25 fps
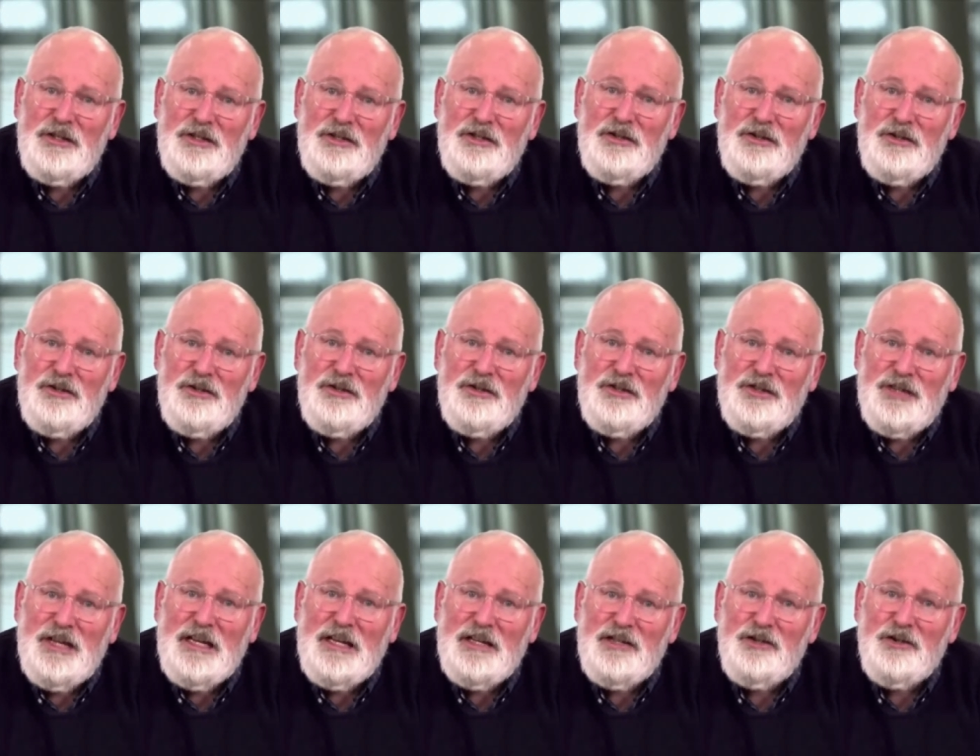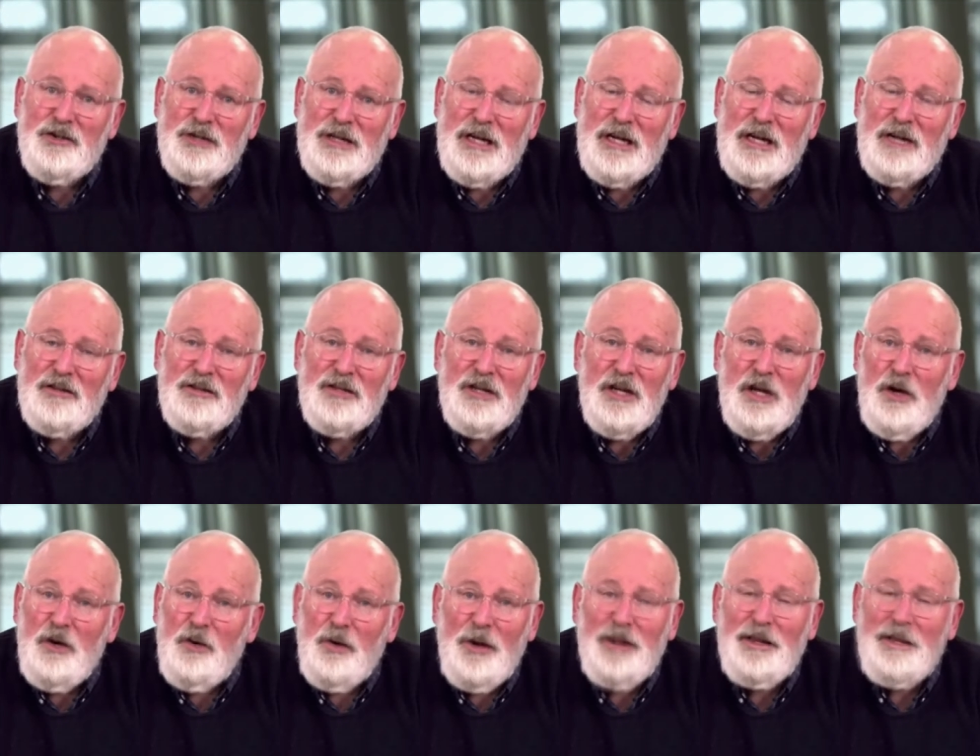to take into account
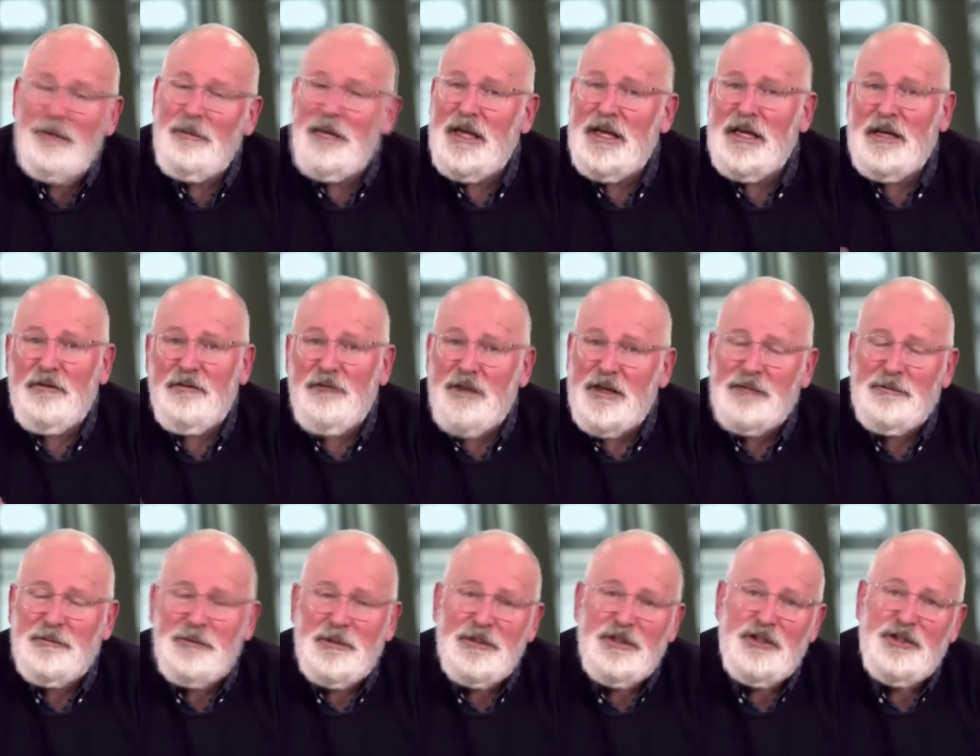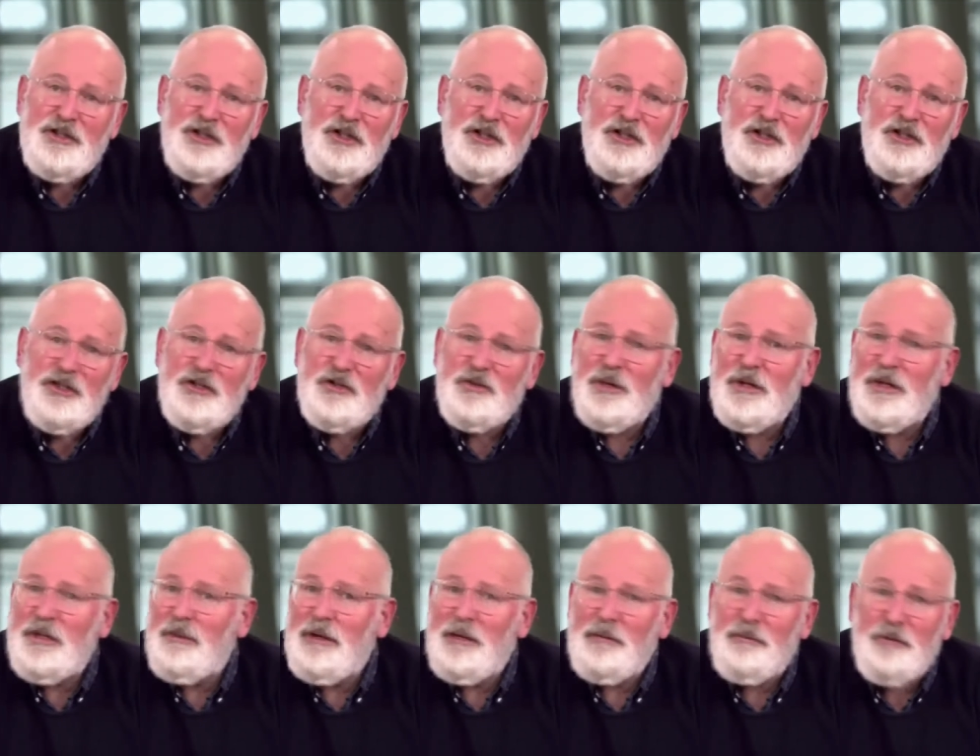when they make investment decisions,
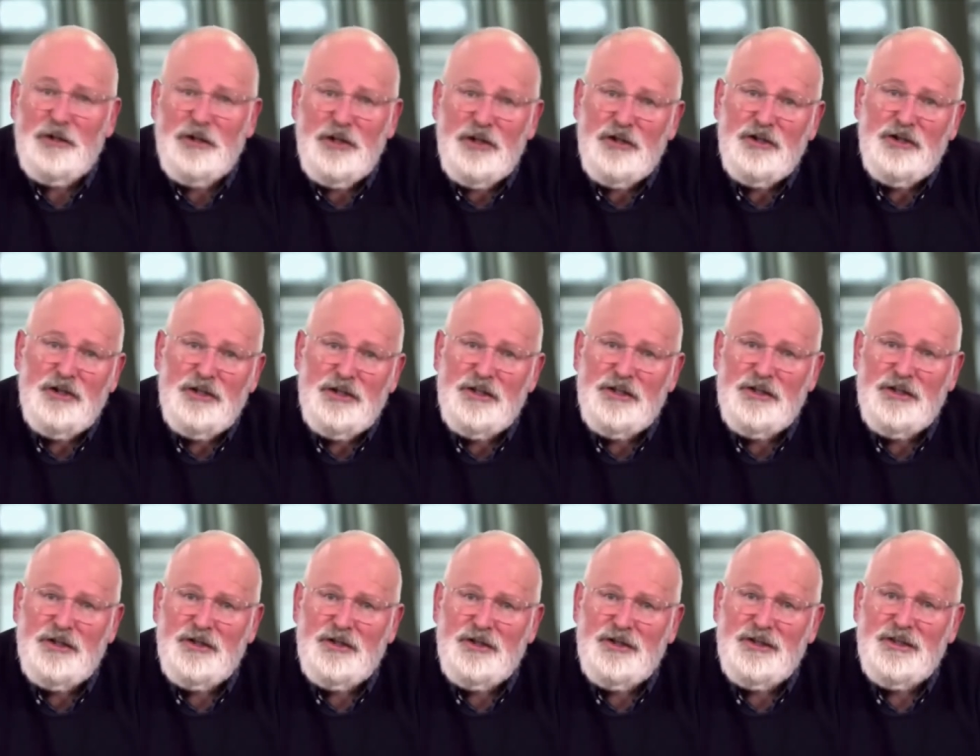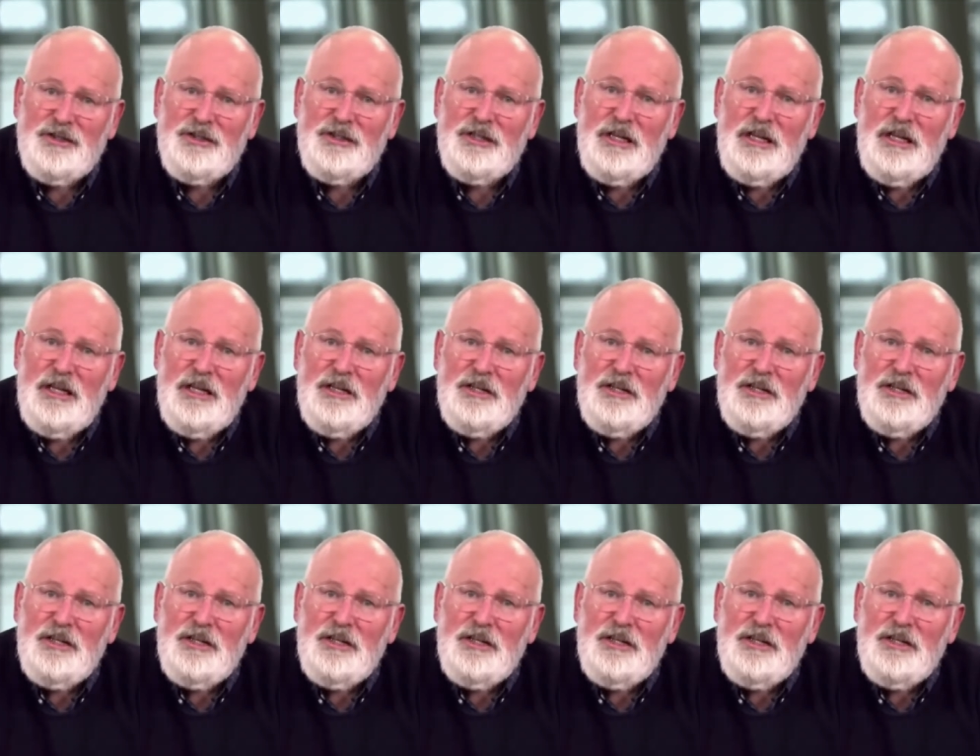when they make production decisions.